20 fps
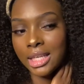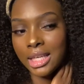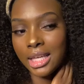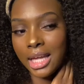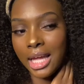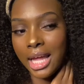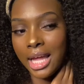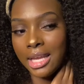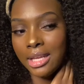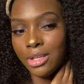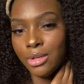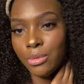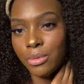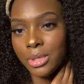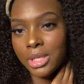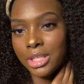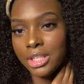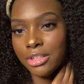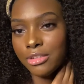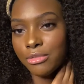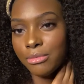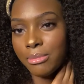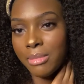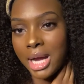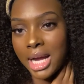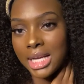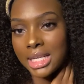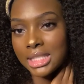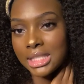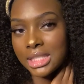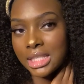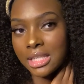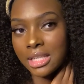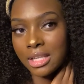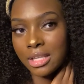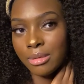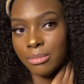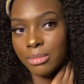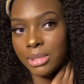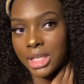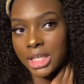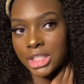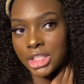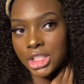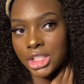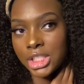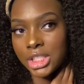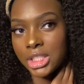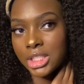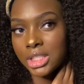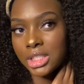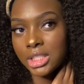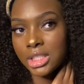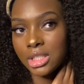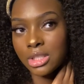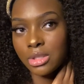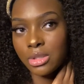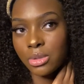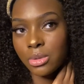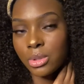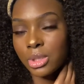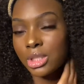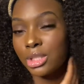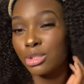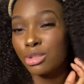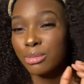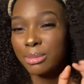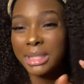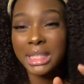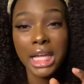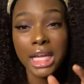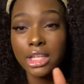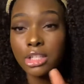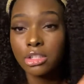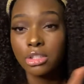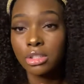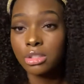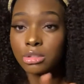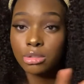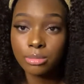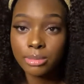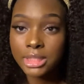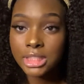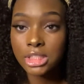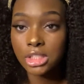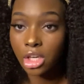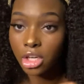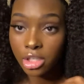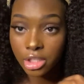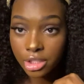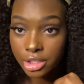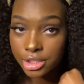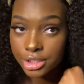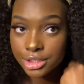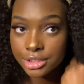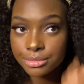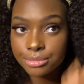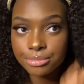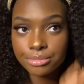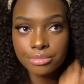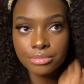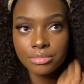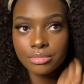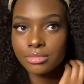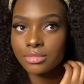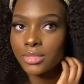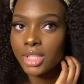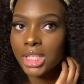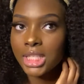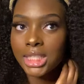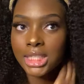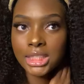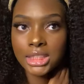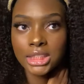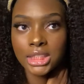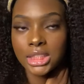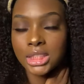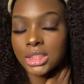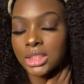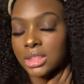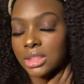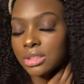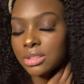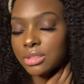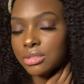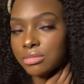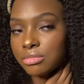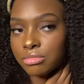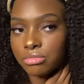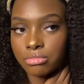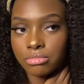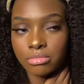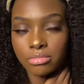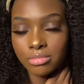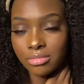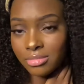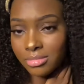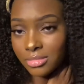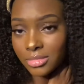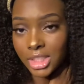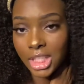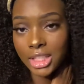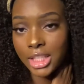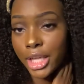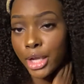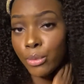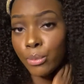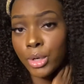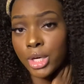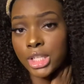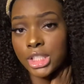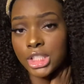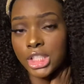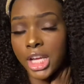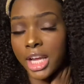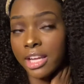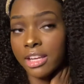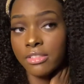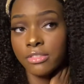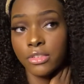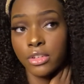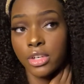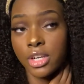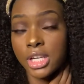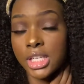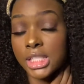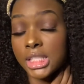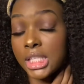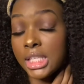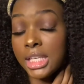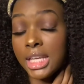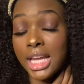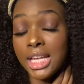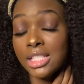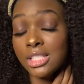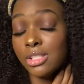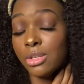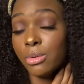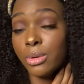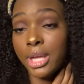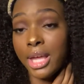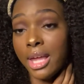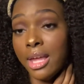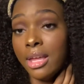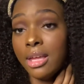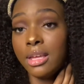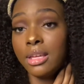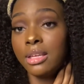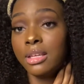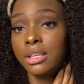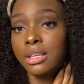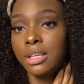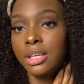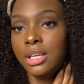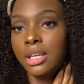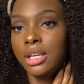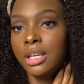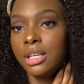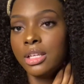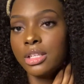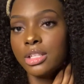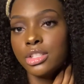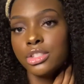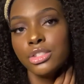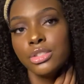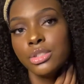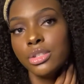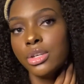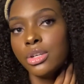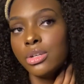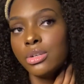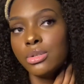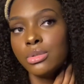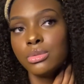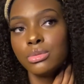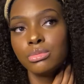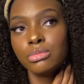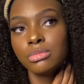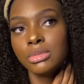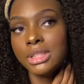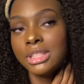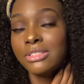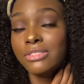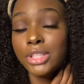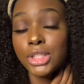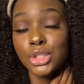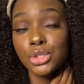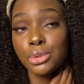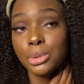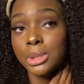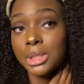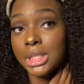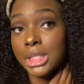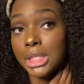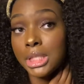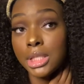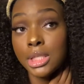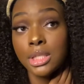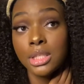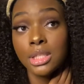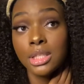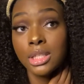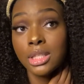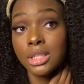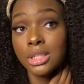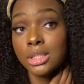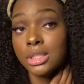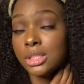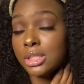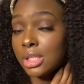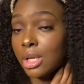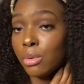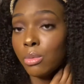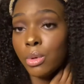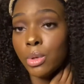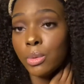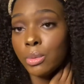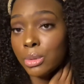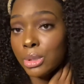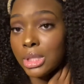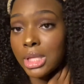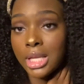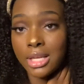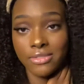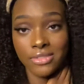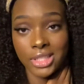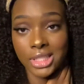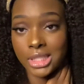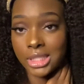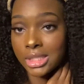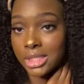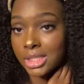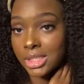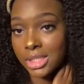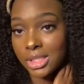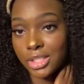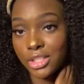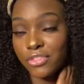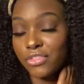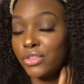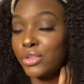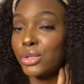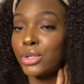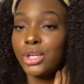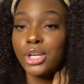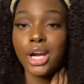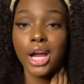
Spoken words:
anyone of my skin complexion, or a little bit lighter, a little bit darker, it just, they weren't checking for us. And that's okay, because you know, eventually someone will love us for